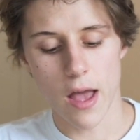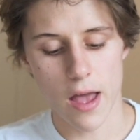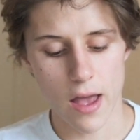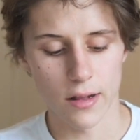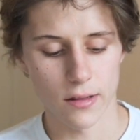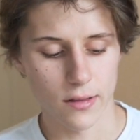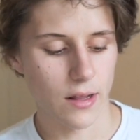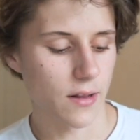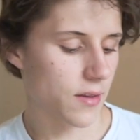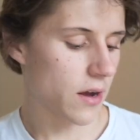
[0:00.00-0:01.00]
And
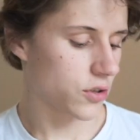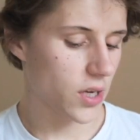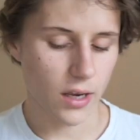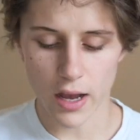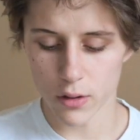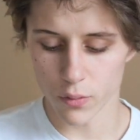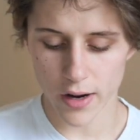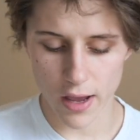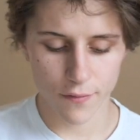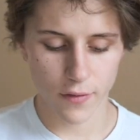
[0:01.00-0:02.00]
let's now check out what
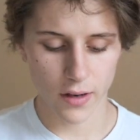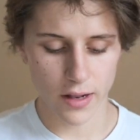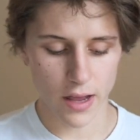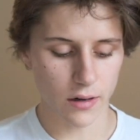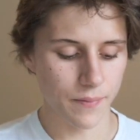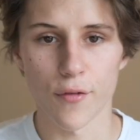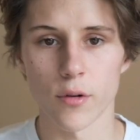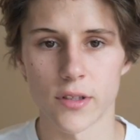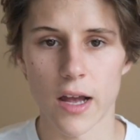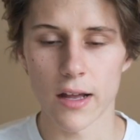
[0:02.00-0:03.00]
I have in there. Before we
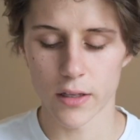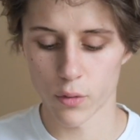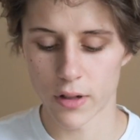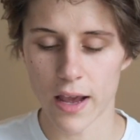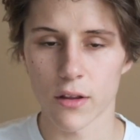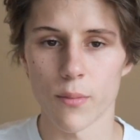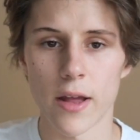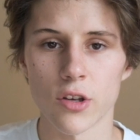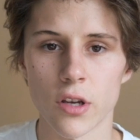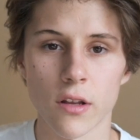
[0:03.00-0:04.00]
start, I would like to
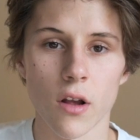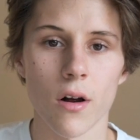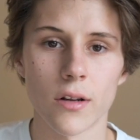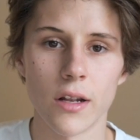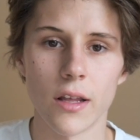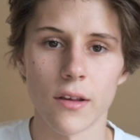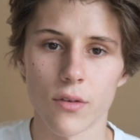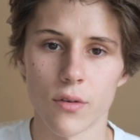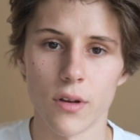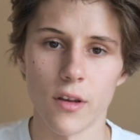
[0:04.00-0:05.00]
mention that all the links
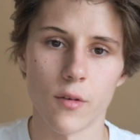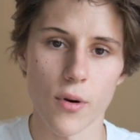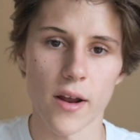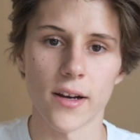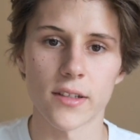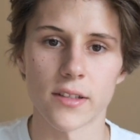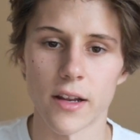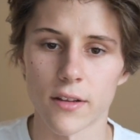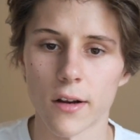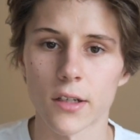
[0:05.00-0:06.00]
to these products that
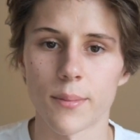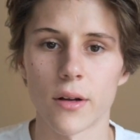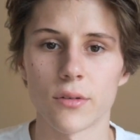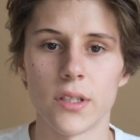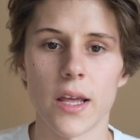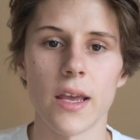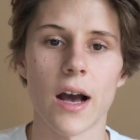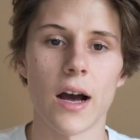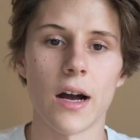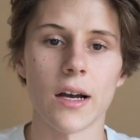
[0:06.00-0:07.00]
I talk about today
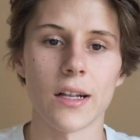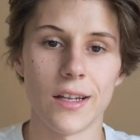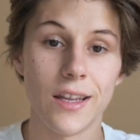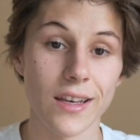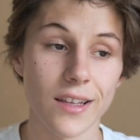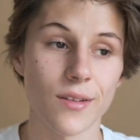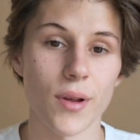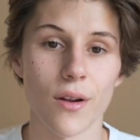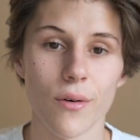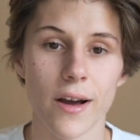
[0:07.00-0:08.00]
are linked
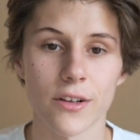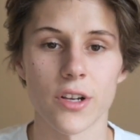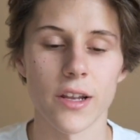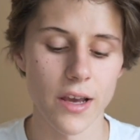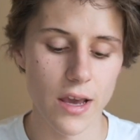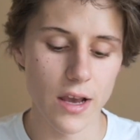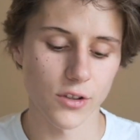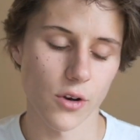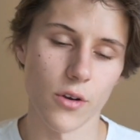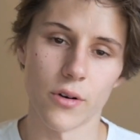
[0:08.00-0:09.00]
below actually,
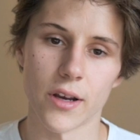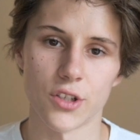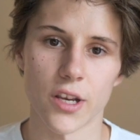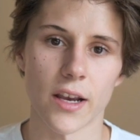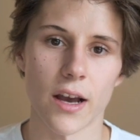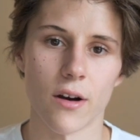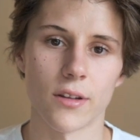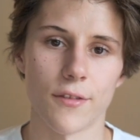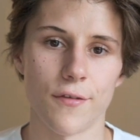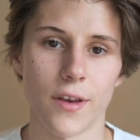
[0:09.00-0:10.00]
so you can check out
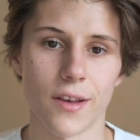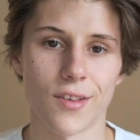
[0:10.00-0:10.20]
the things.